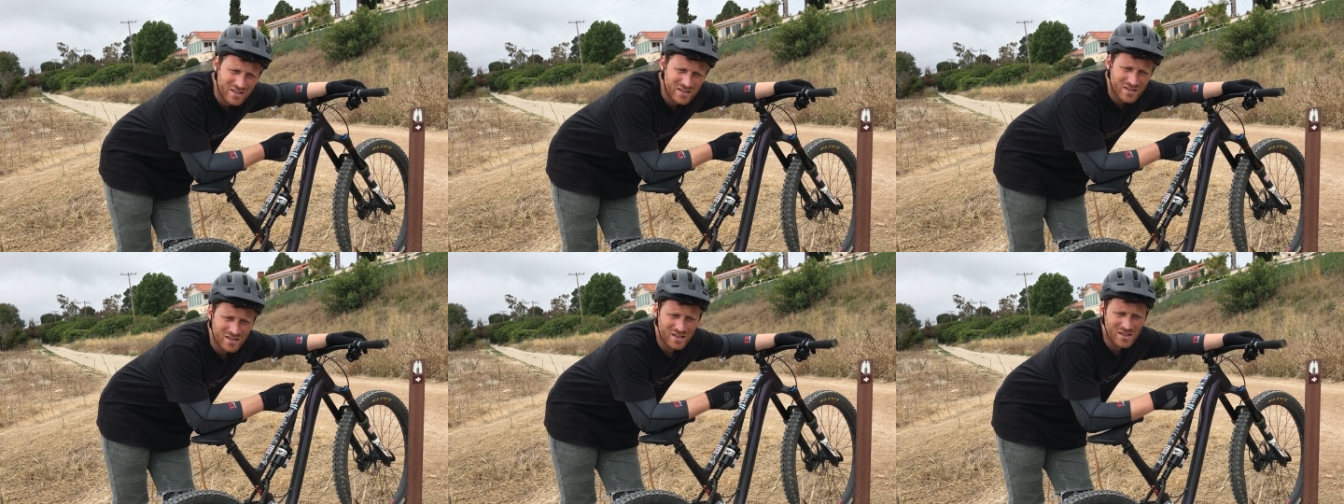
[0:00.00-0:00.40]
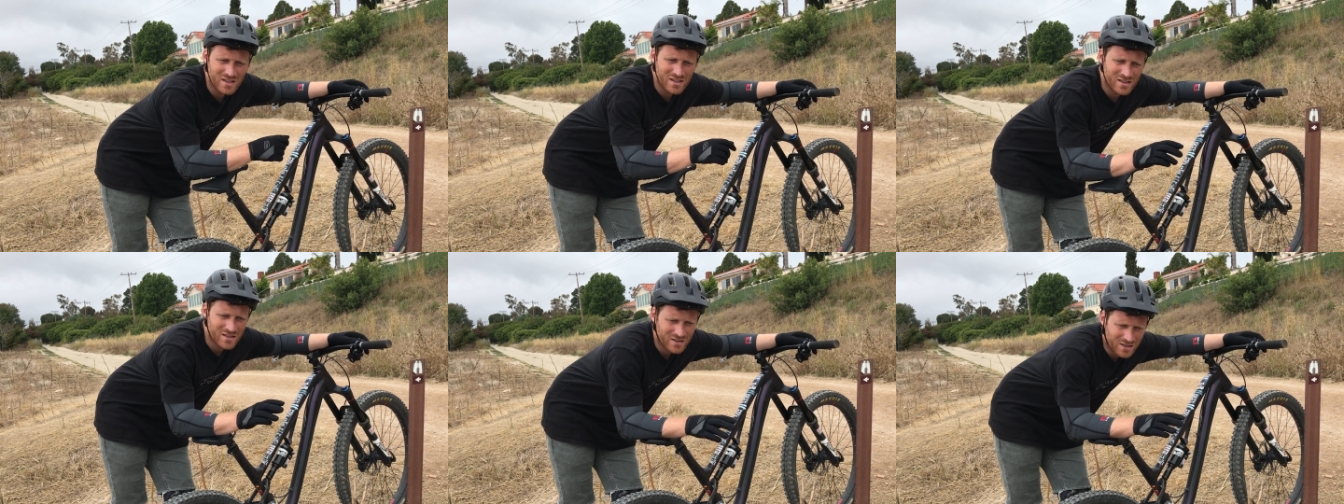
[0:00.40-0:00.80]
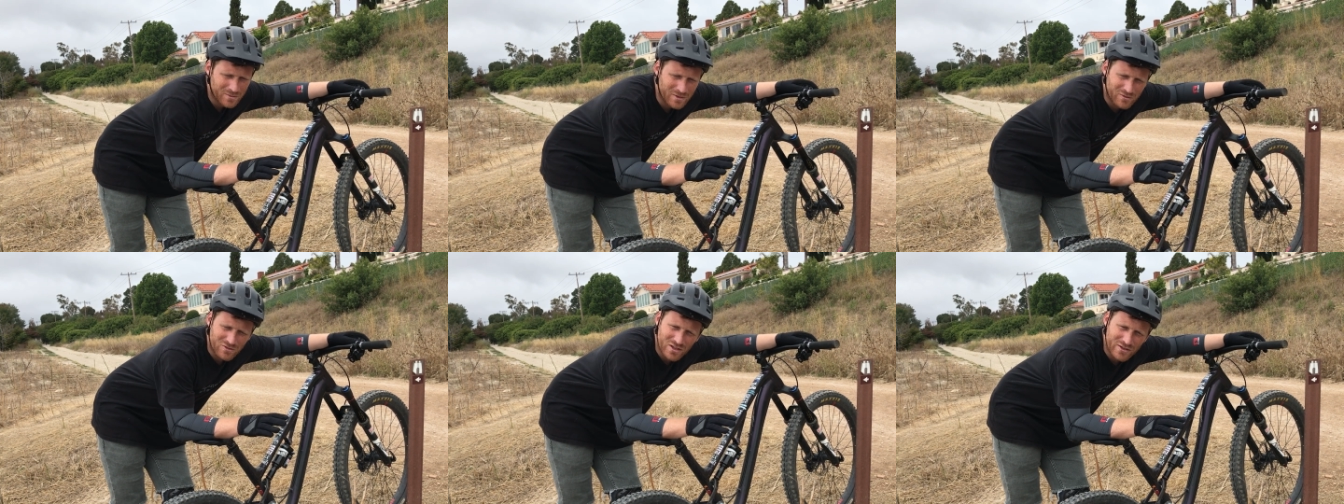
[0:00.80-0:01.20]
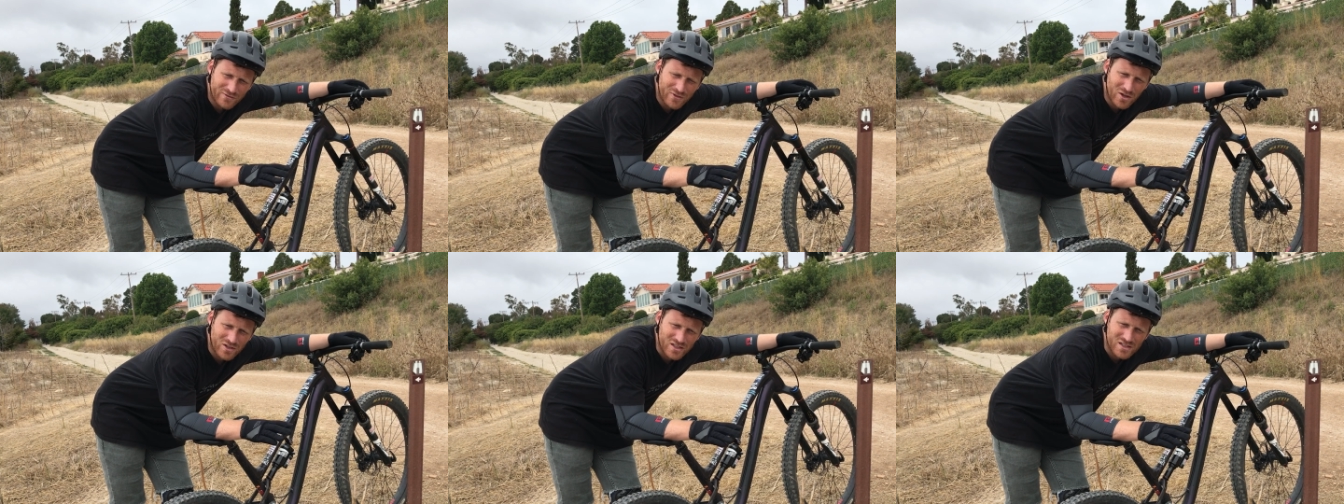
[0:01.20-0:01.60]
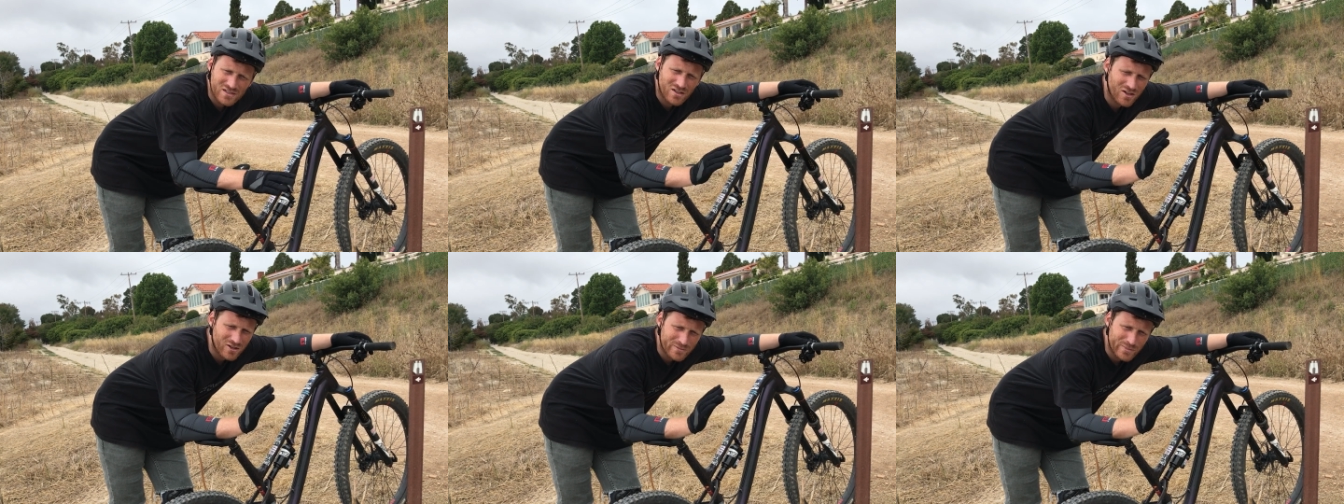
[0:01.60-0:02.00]
I'm going to be really focused,
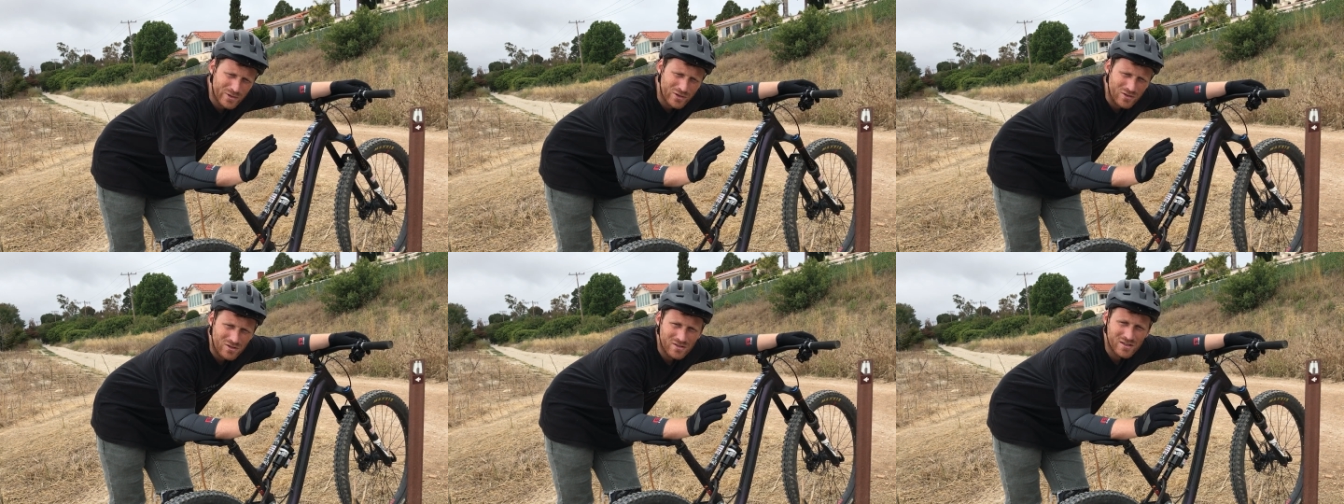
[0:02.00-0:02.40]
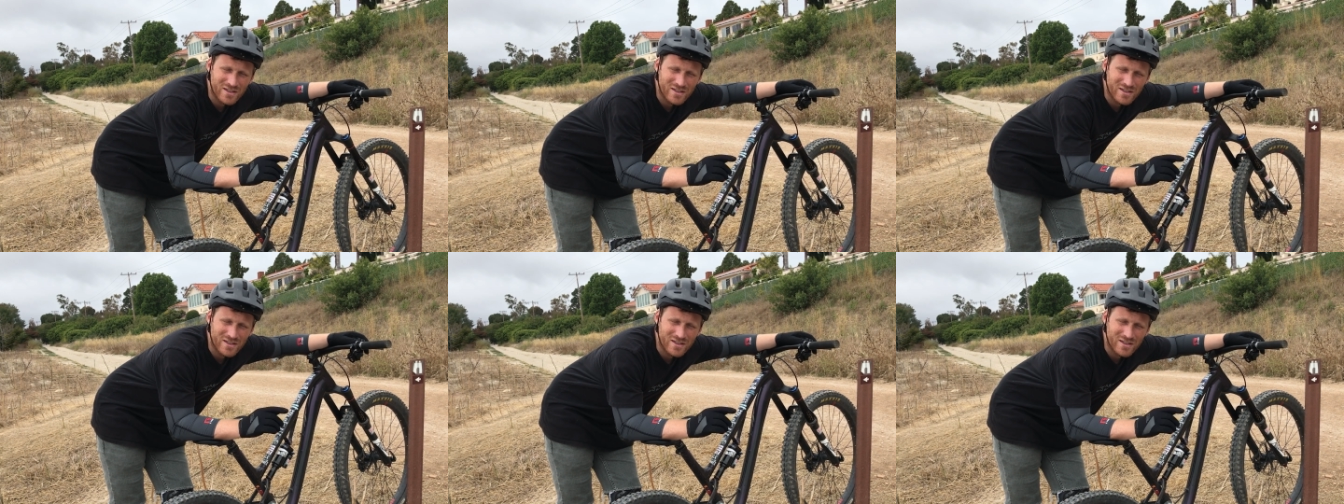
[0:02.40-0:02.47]
hard pull,